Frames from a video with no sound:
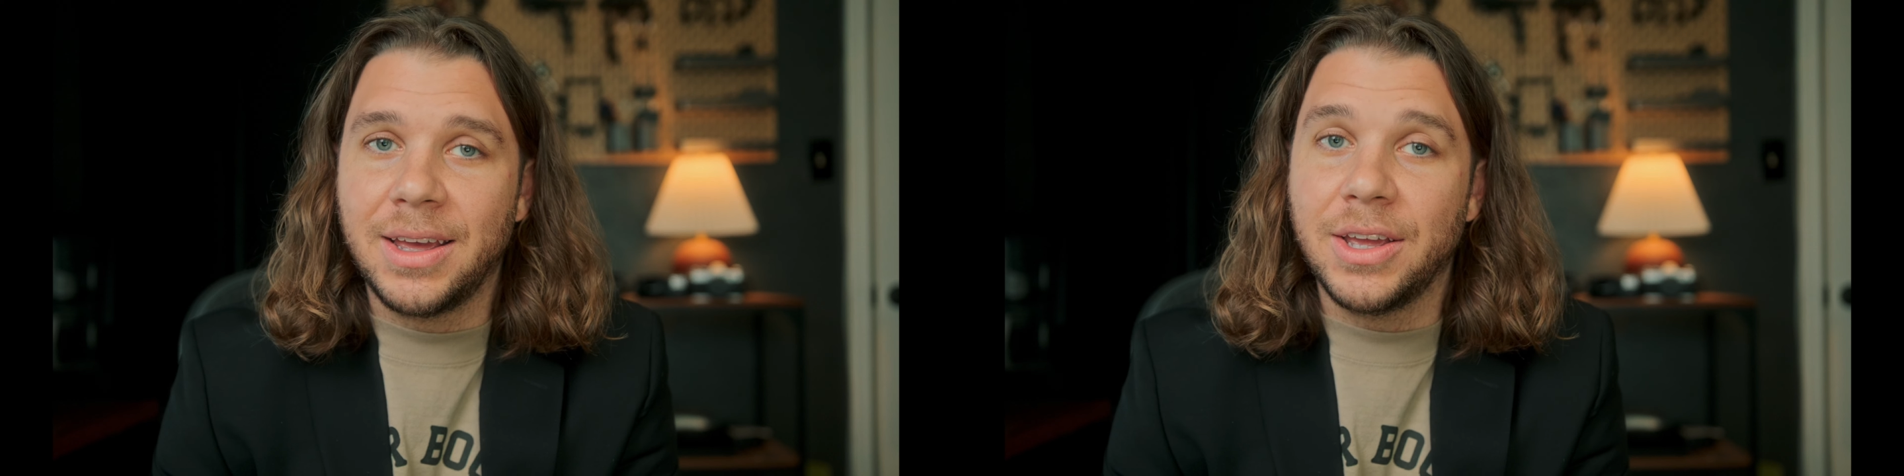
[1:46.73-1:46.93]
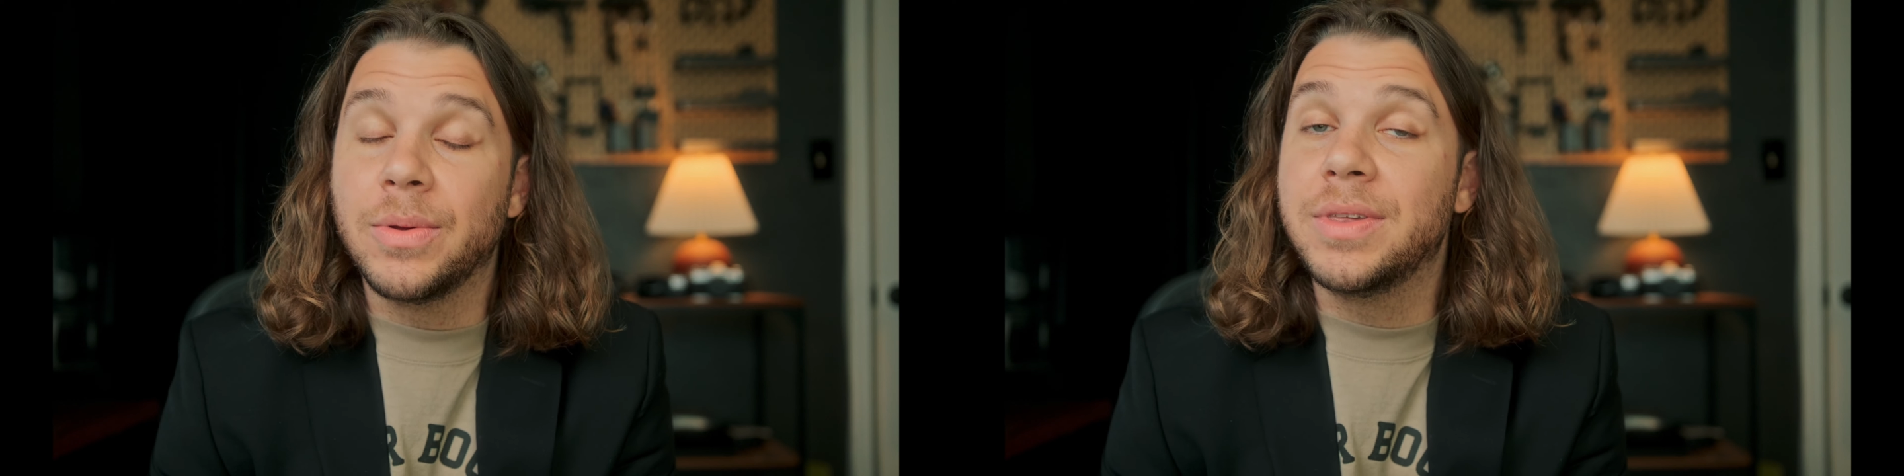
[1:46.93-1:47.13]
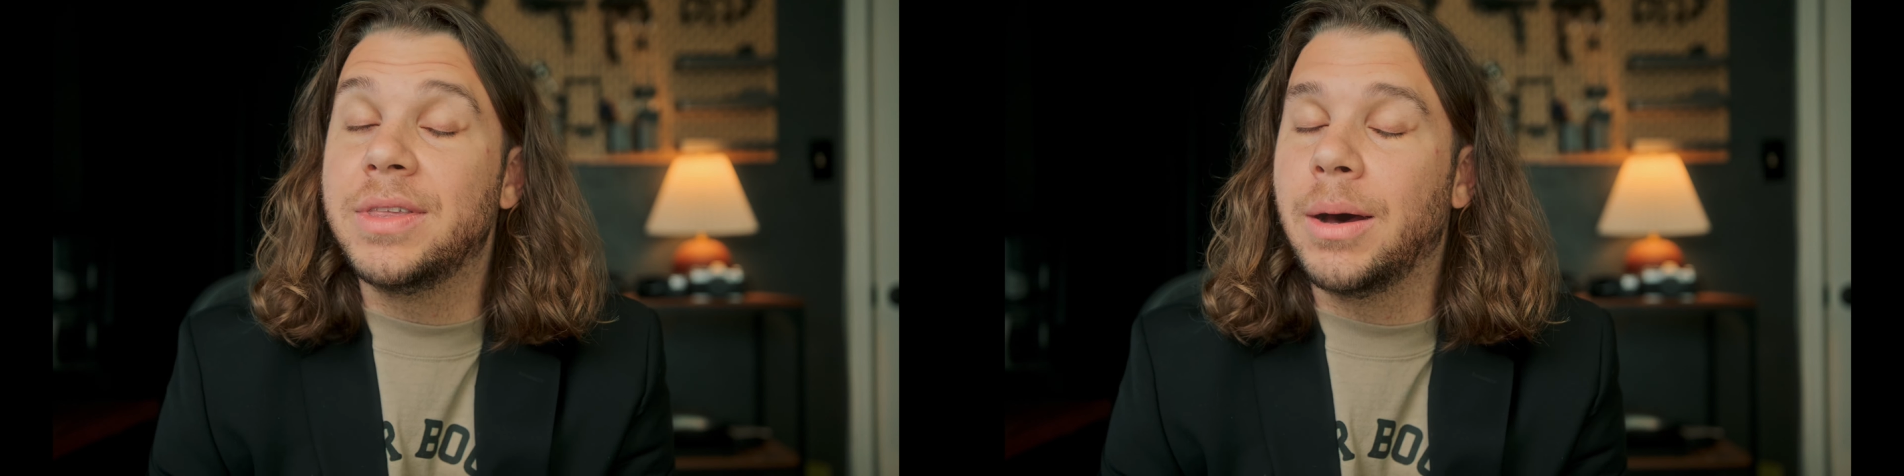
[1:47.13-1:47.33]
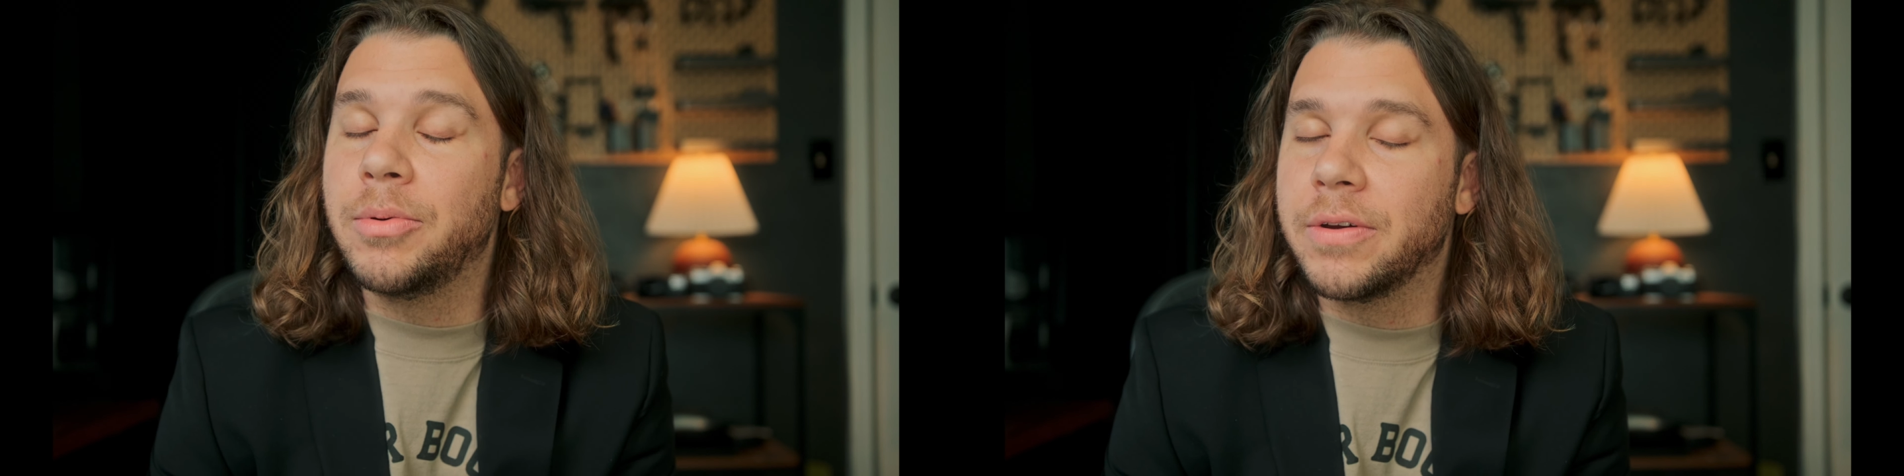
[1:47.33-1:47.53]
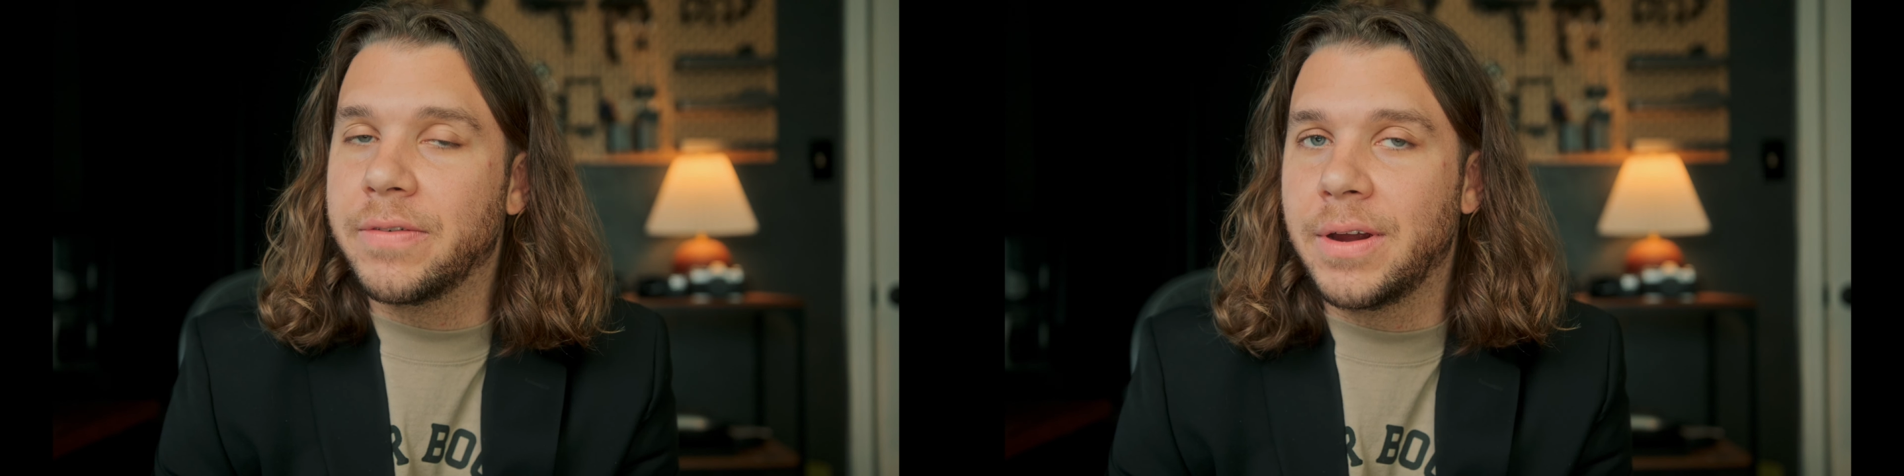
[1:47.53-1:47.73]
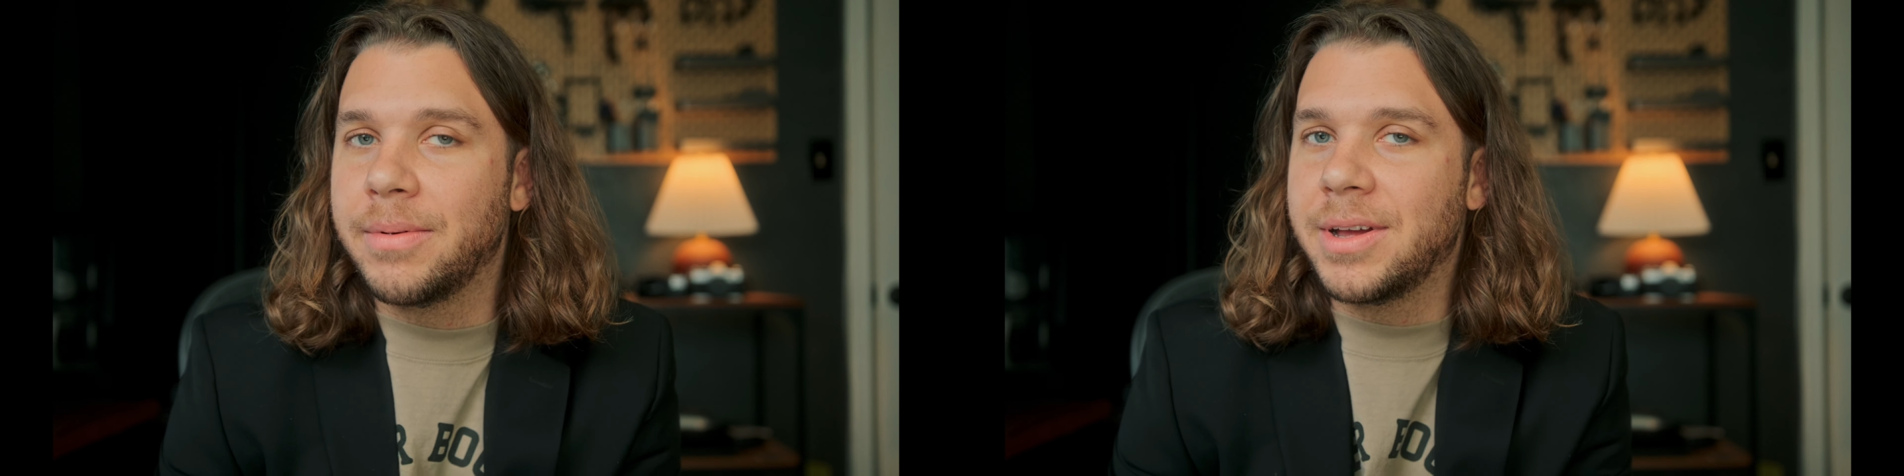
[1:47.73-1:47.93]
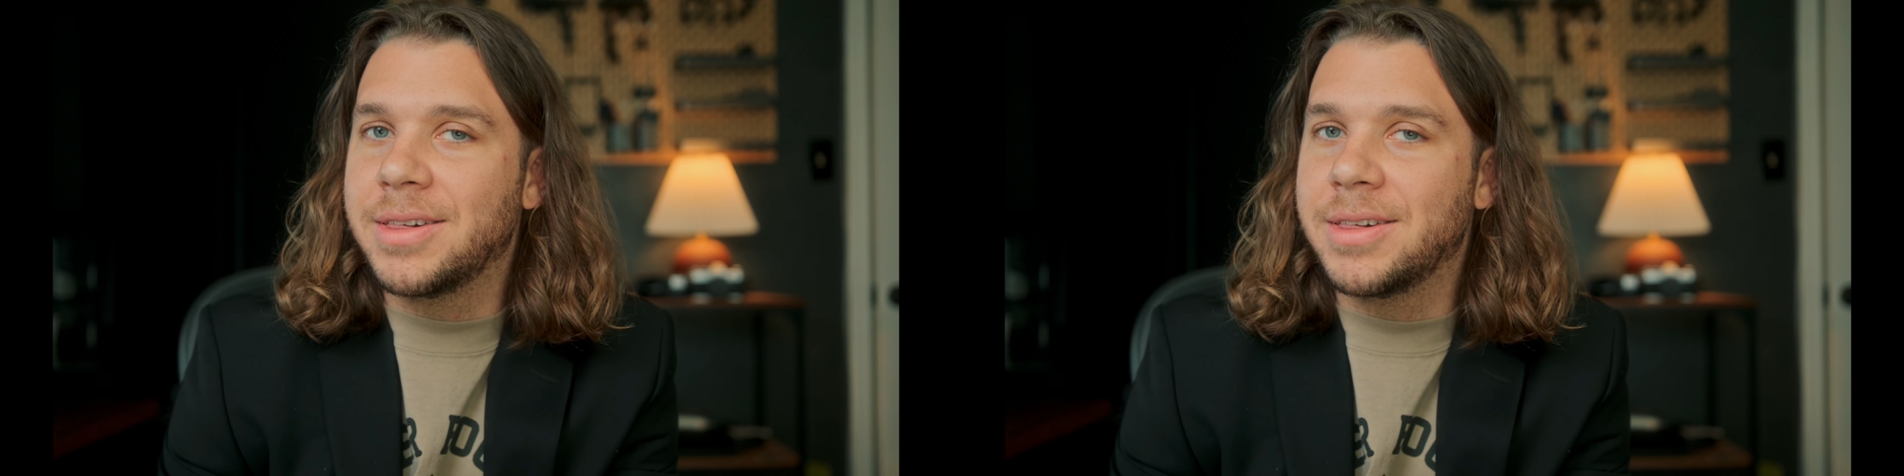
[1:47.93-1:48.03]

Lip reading: it's double your frame rate.